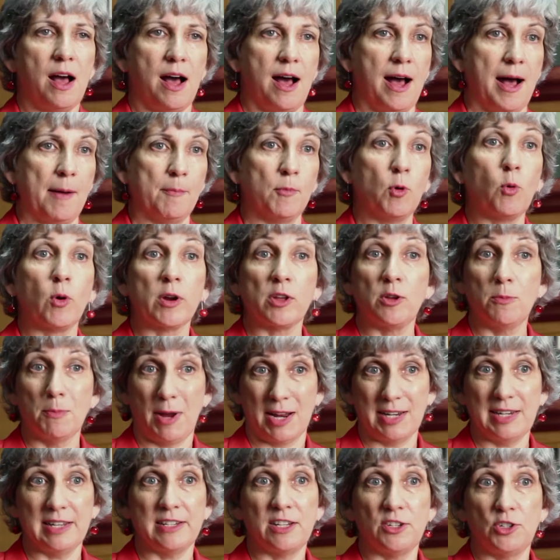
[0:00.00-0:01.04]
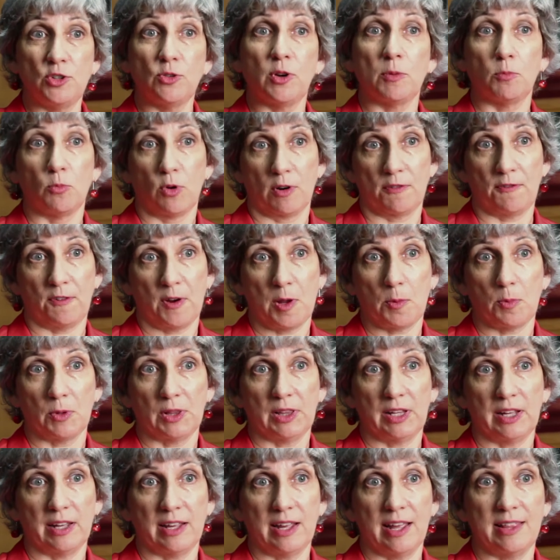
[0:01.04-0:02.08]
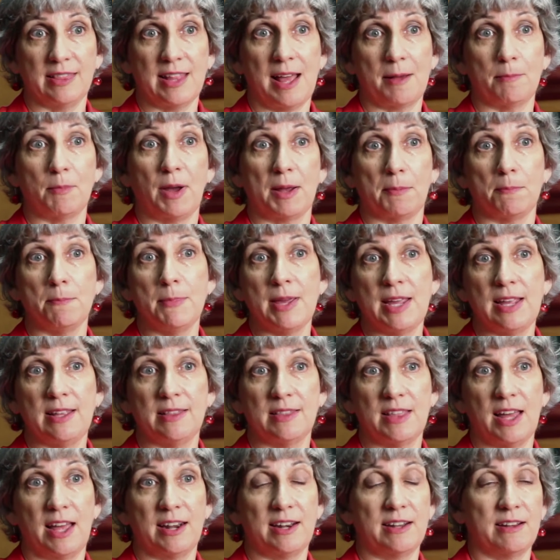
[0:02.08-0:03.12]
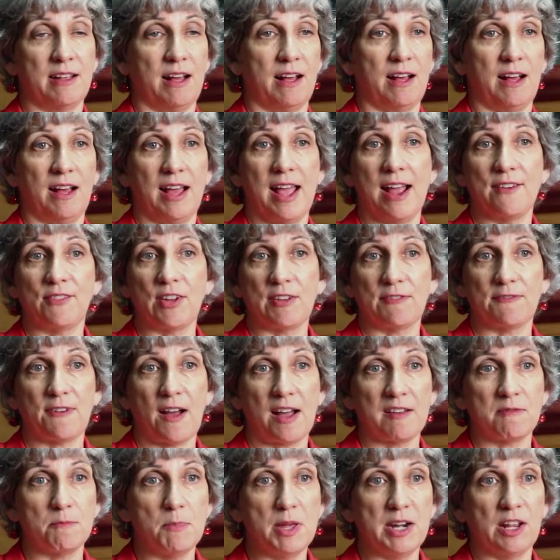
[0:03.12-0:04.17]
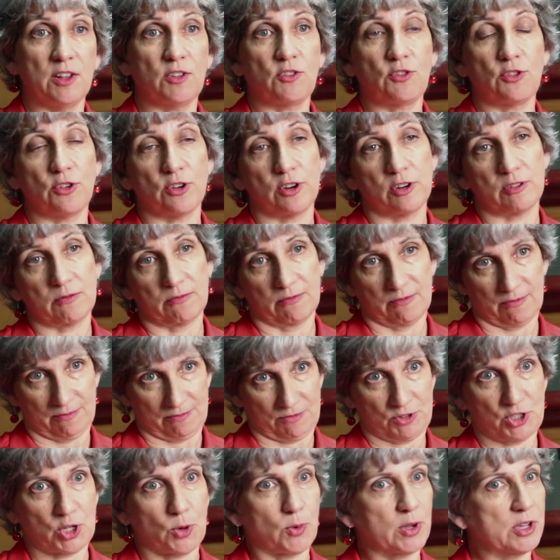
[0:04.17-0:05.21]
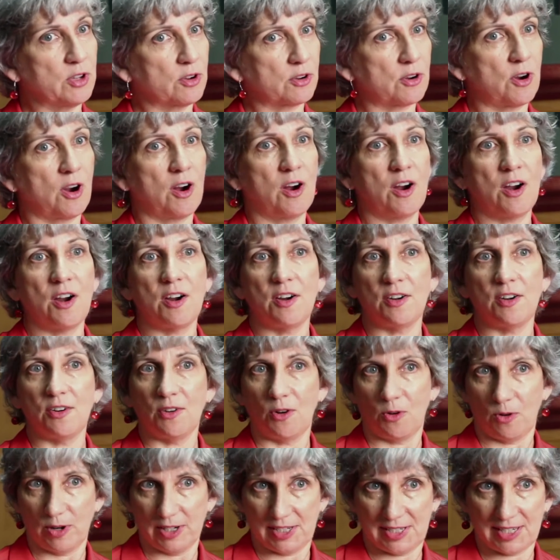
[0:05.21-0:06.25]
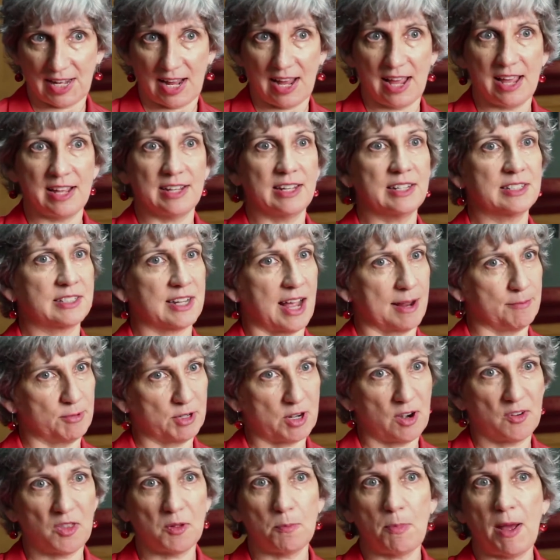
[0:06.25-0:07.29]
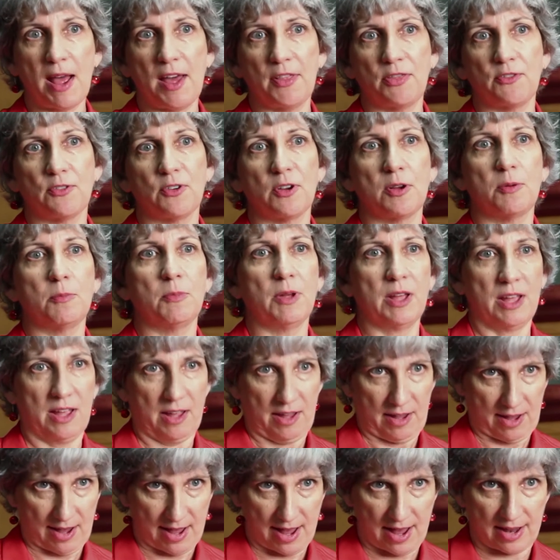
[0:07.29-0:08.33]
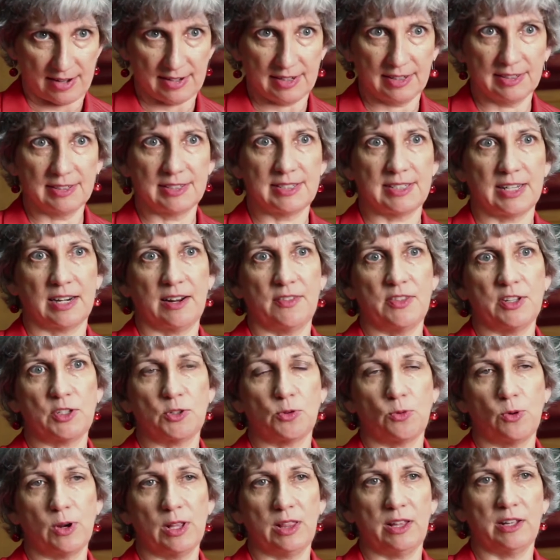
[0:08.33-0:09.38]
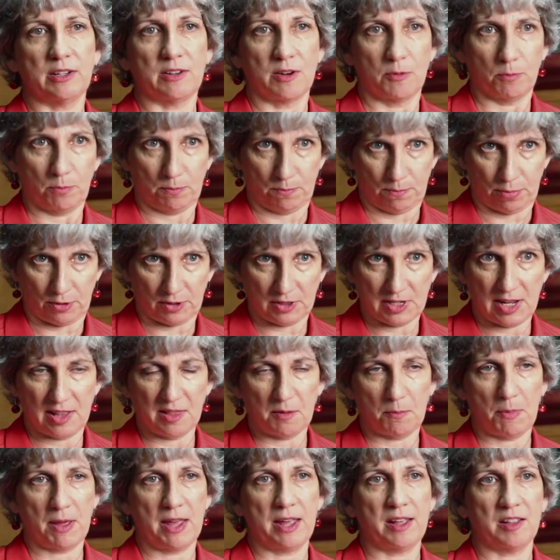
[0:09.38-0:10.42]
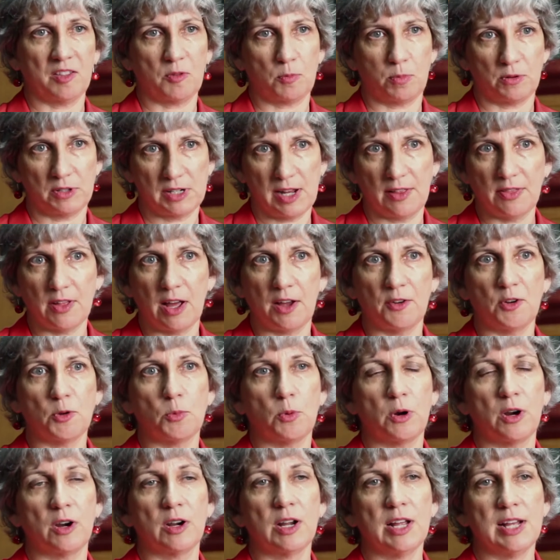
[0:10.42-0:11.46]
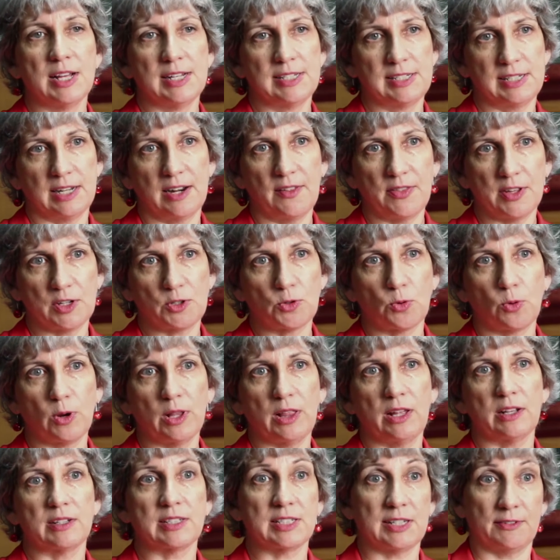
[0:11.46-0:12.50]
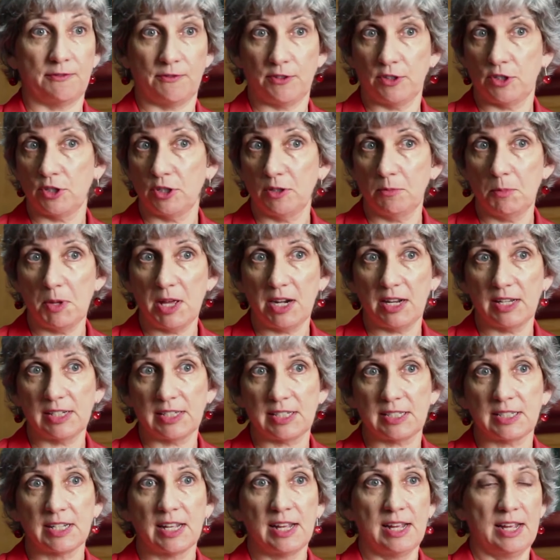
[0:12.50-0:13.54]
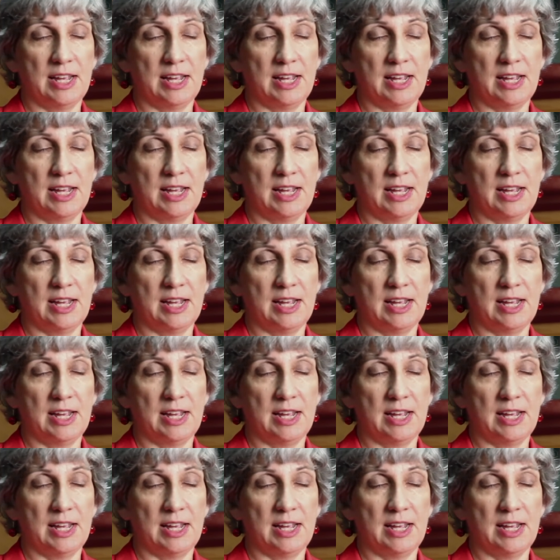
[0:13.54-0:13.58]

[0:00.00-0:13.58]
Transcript: Um, or you might need to do it more frequently, and that might mean that uh, every five minutes you're showing your card or saying time to go to the bathroom and sit on the toilet, you know, pull down the pants, pull down the underwear, sit on the toilet, sit for two minutes.